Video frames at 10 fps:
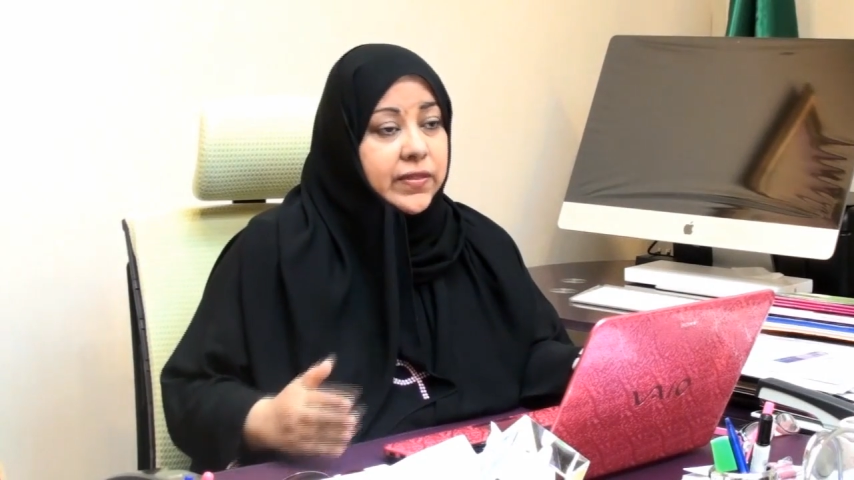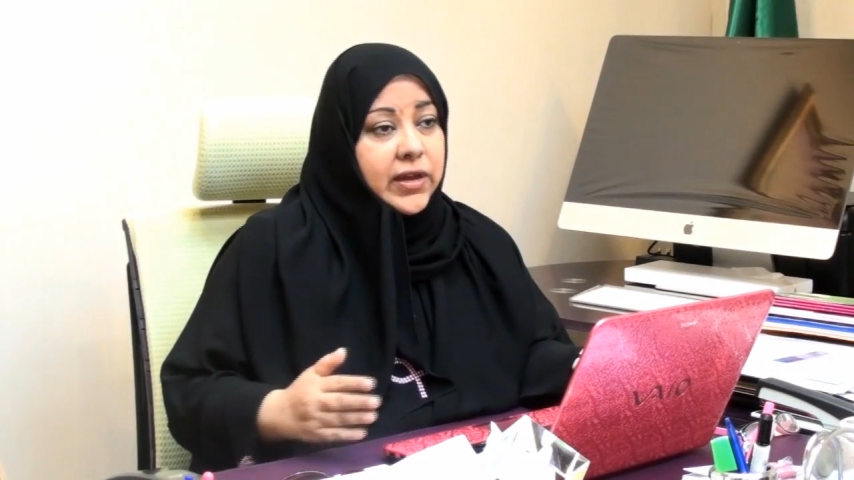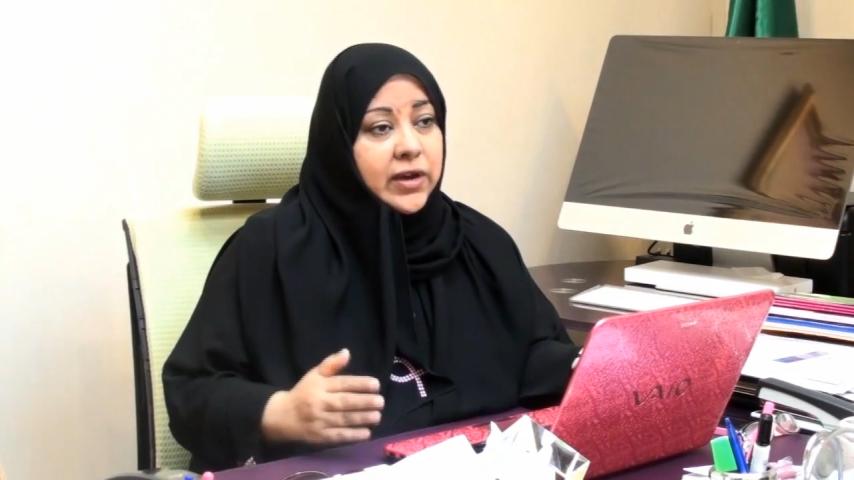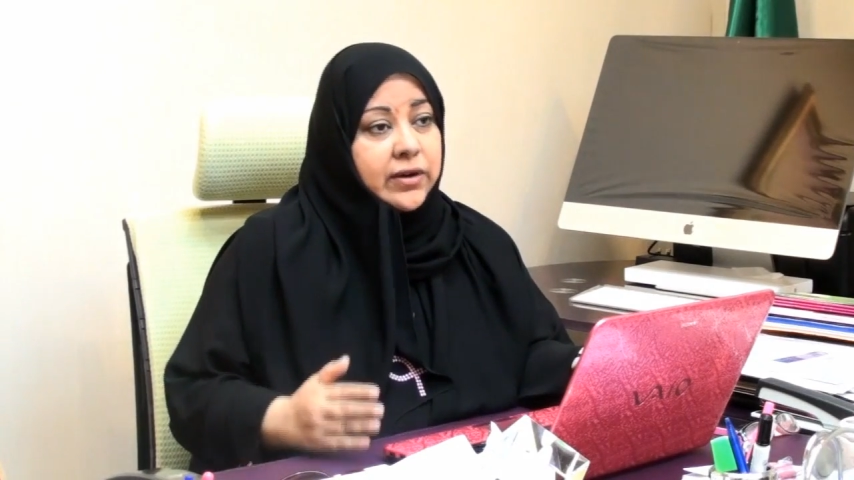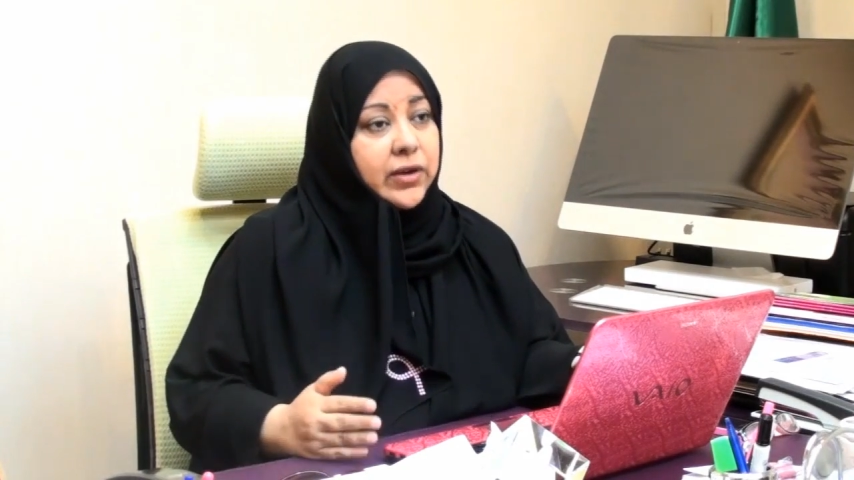
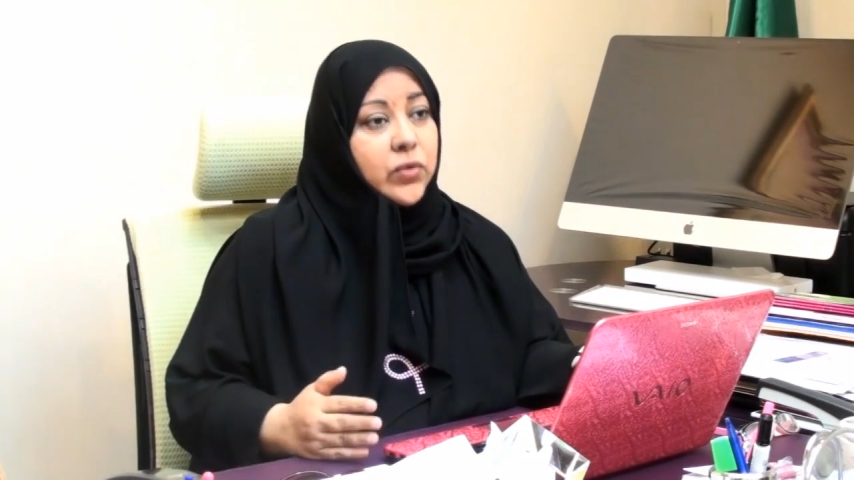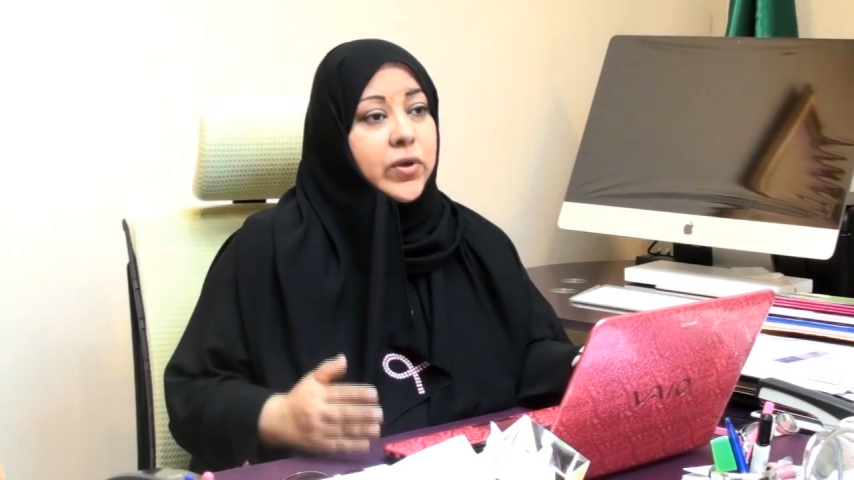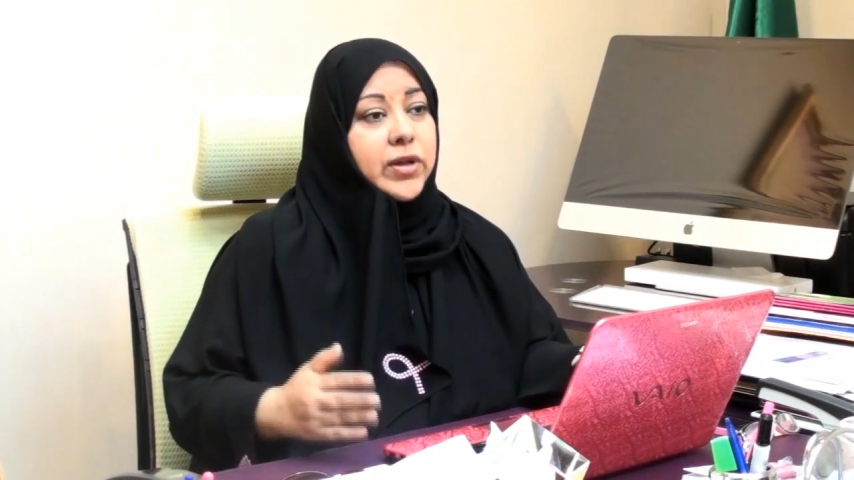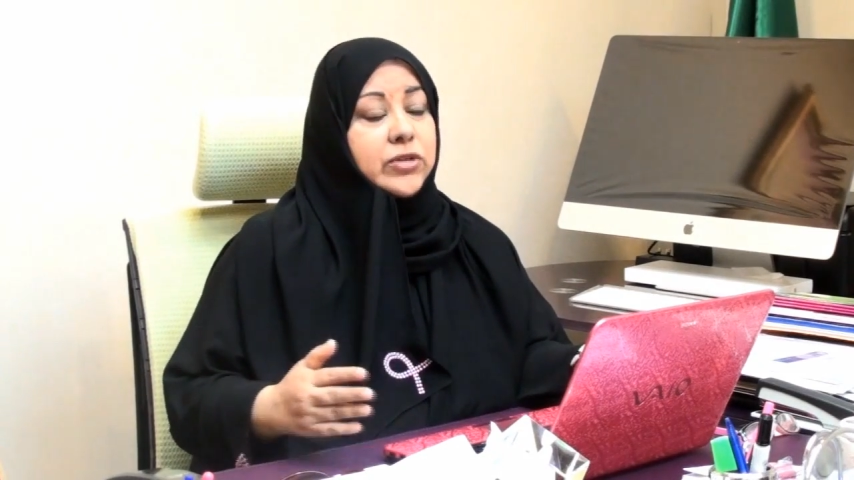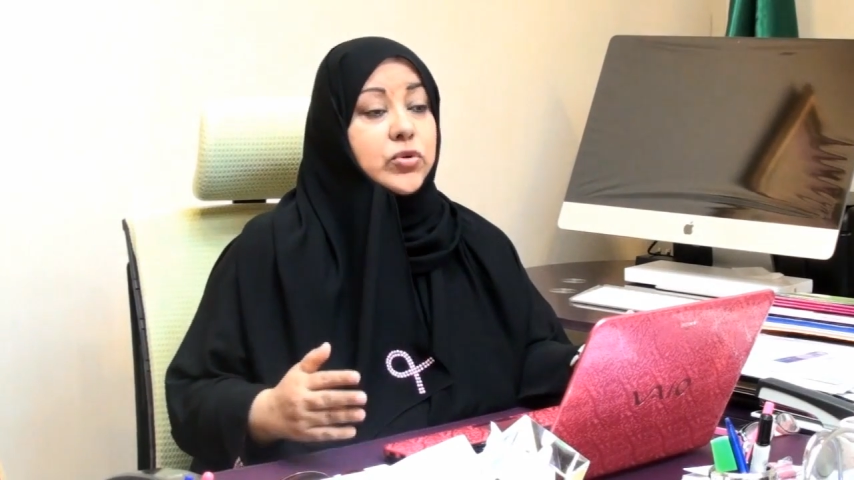they are
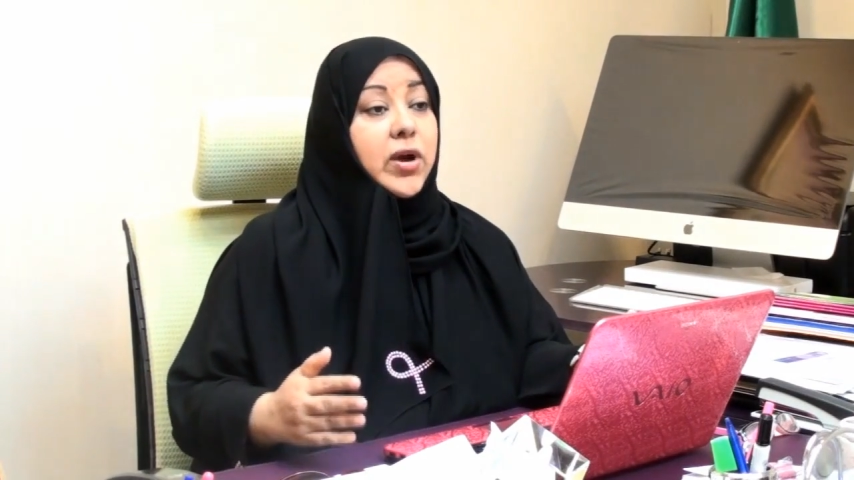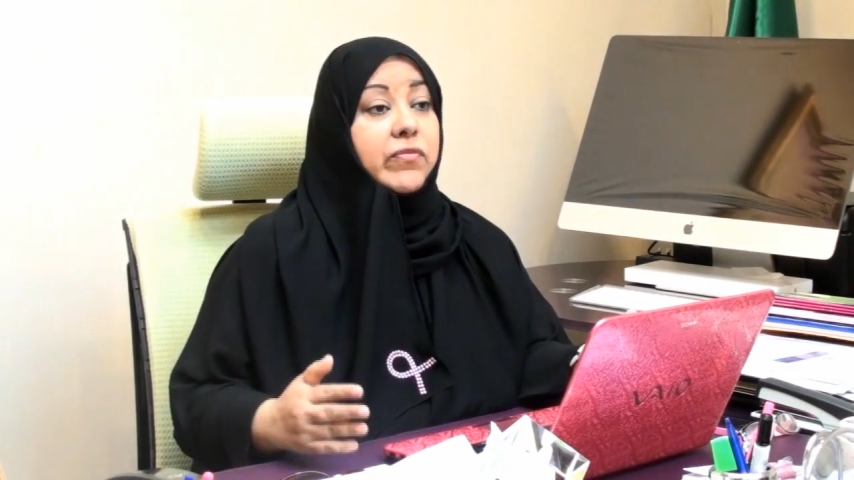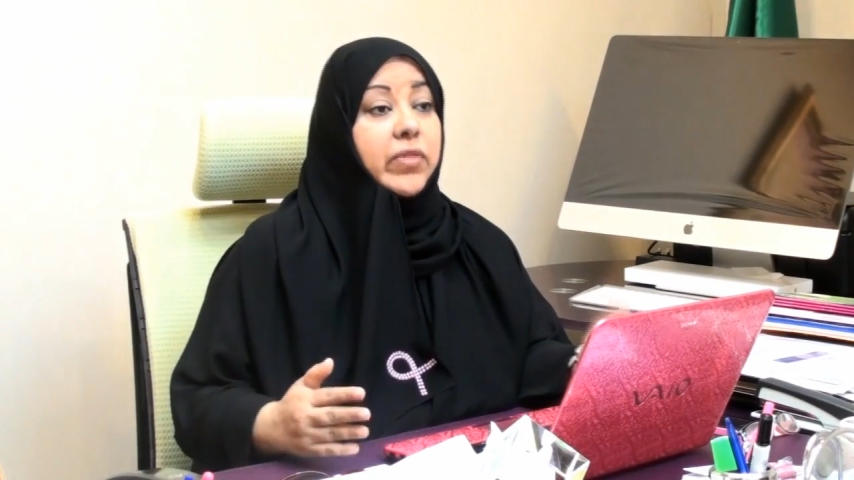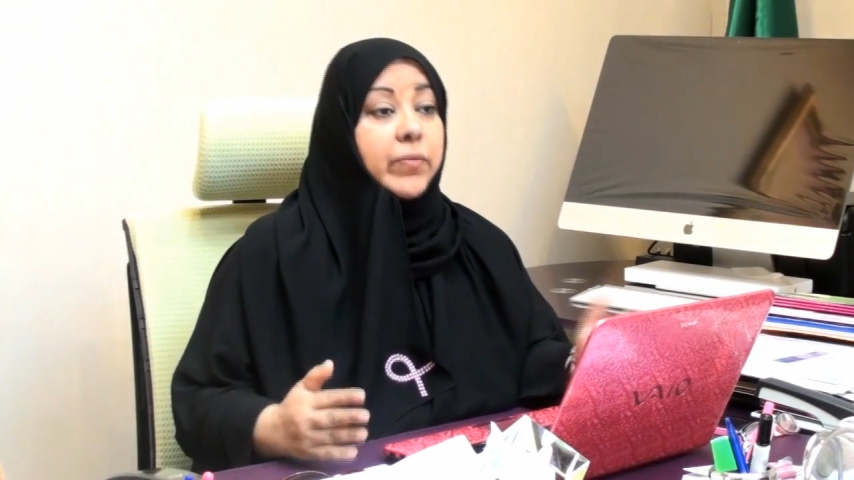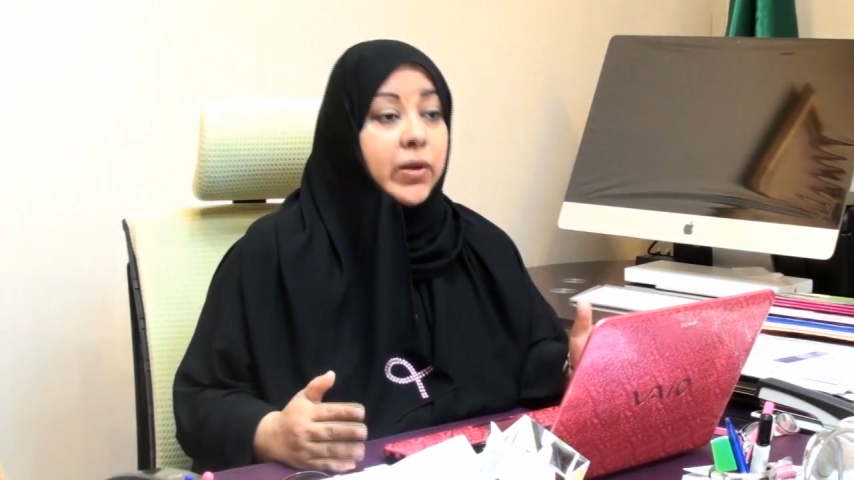required to
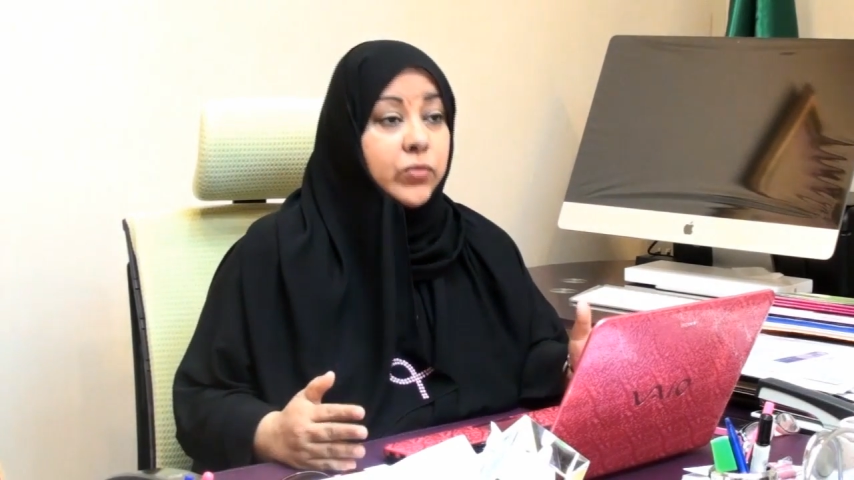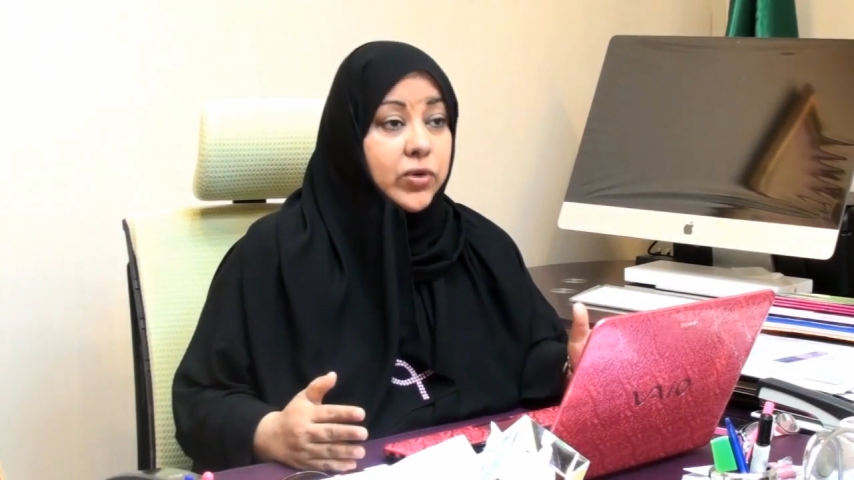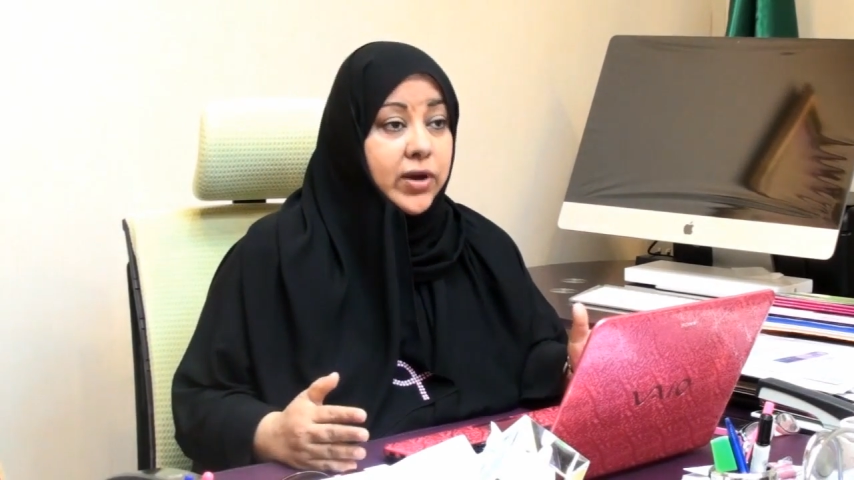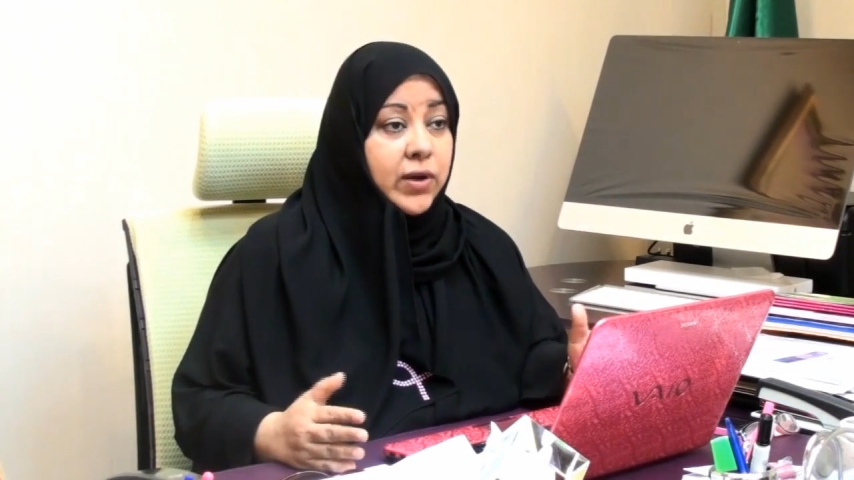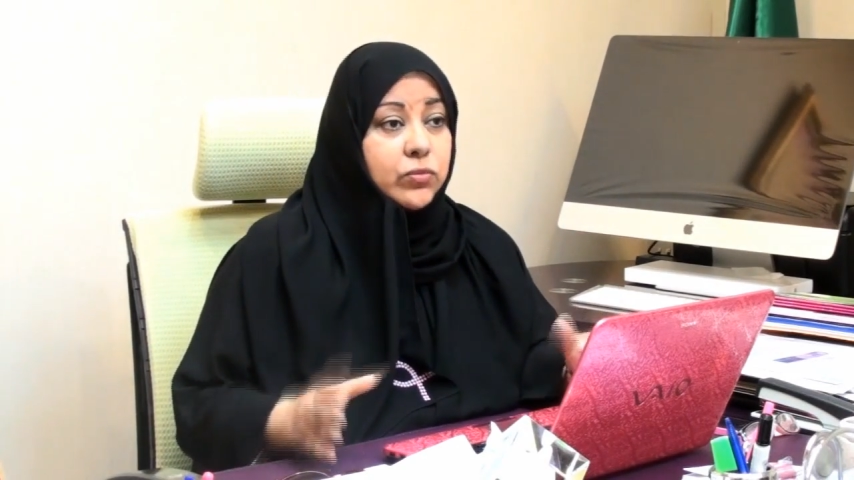have the
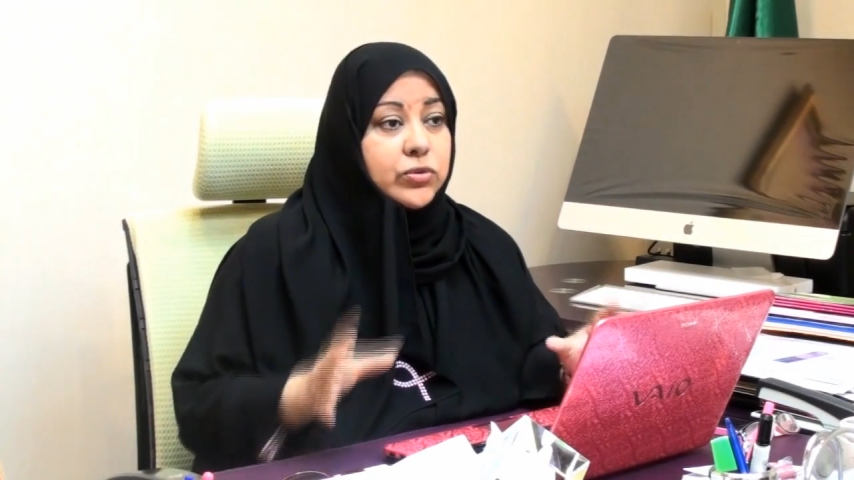mammogram,